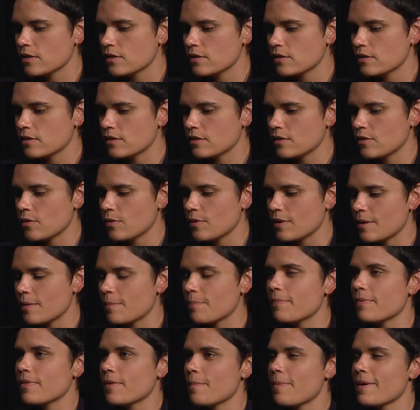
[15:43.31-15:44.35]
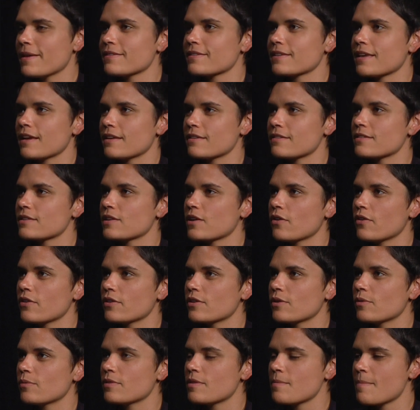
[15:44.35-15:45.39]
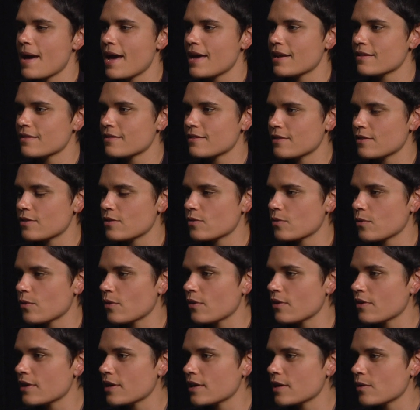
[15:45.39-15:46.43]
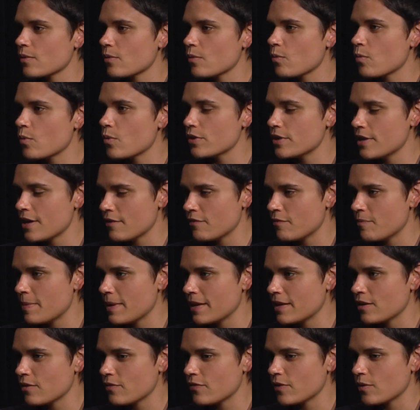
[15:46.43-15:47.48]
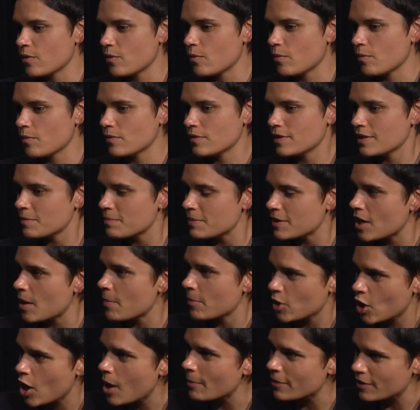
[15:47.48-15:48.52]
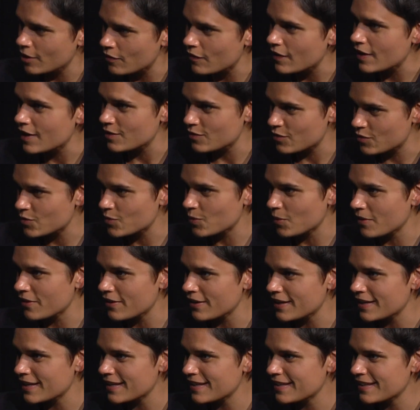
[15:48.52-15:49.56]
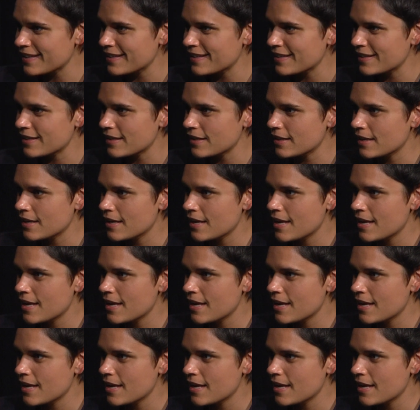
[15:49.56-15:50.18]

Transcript: the best case scenario with the Madison story would have been if it did become a coming of age story. Mm-hmm.